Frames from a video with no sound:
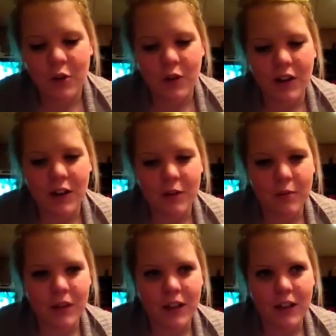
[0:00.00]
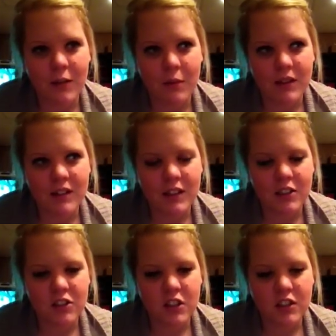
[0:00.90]
growing up, like in my
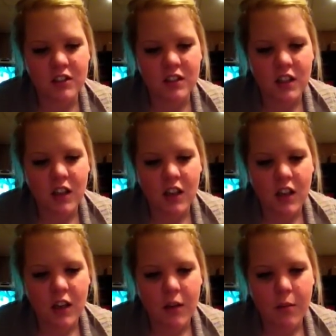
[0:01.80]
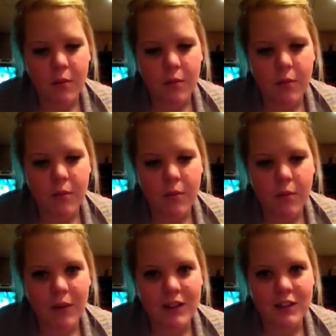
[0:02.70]
teenage years,
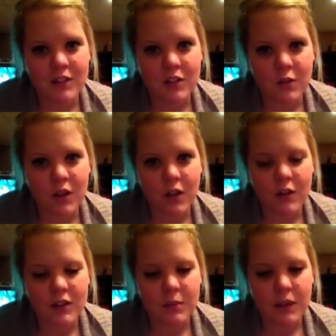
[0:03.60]
my sister would always be